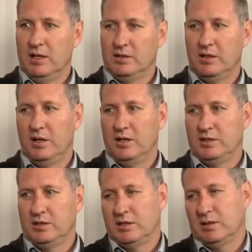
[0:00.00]
so that it
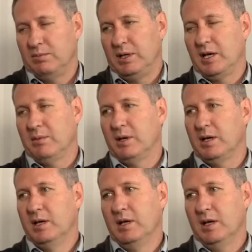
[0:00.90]
just doesn't become a,
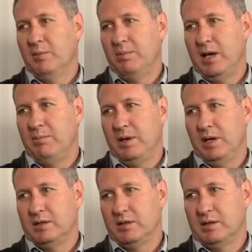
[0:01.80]
a paper
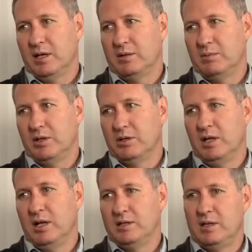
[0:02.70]
exercise, because
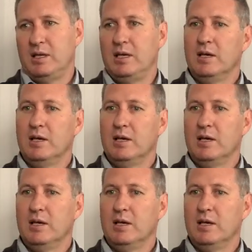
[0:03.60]
unless the,